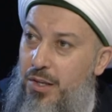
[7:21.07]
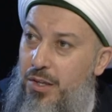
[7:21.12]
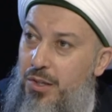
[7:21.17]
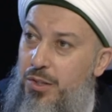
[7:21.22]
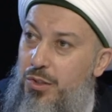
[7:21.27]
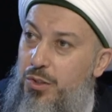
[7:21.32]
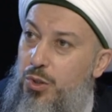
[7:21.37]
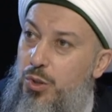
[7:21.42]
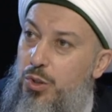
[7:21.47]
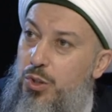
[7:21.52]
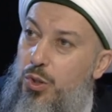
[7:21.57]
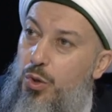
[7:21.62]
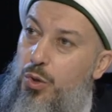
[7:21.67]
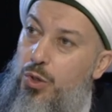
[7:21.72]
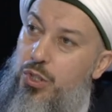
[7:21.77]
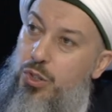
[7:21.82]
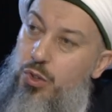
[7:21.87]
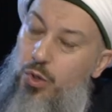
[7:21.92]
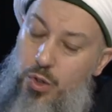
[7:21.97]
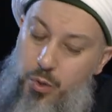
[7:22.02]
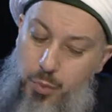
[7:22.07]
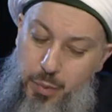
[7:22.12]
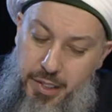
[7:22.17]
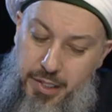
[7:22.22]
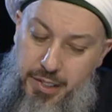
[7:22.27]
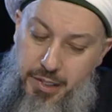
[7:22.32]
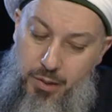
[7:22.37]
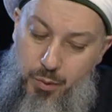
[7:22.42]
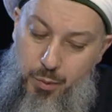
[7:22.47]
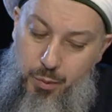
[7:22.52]
So slowly,
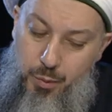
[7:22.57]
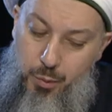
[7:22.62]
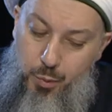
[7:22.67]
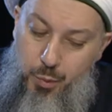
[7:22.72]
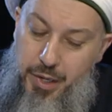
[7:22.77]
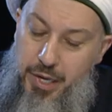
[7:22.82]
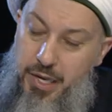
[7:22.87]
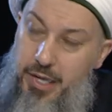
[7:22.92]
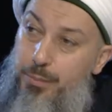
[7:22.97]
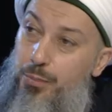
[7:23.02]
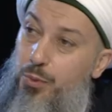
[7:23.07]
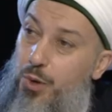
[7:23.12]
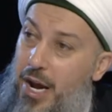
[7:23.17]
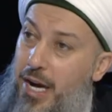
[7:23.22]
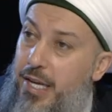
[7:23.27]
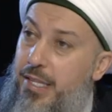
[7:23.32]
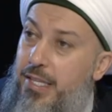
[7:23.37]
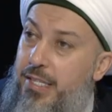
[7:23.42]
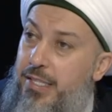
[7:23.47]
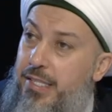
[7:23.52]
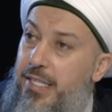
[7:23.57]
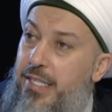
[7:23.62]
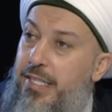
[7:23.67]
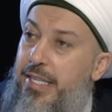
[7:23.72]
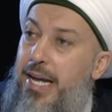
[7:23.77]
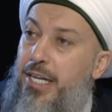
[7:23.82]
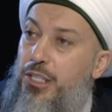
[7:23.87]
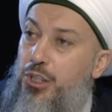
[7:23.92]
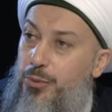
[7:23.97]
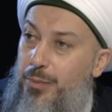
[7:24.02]
we practice
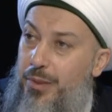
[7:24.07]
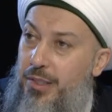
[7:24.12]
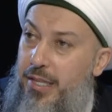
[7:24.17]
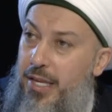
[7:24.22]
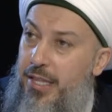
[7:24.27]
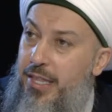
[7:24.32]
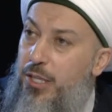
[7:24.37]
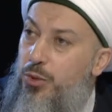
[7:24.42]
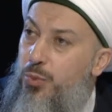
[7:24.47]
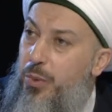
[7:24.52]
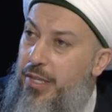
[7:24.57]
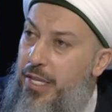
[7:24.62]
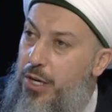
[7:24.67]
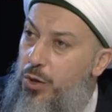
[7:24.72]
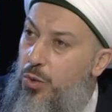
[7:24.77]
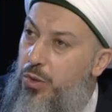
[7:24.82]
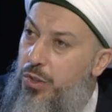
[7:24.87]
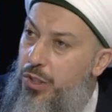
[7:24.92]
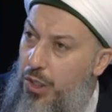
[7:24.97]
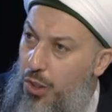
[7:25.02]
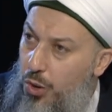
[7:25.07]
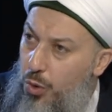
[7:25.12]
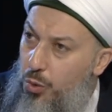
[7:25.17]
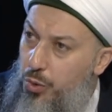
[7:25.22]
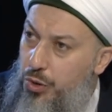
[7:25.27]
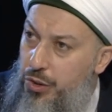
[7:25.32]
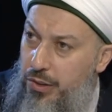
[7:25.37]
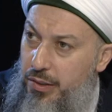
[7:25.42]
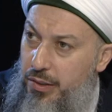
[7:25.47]
detachment, and that's what they call seclusion.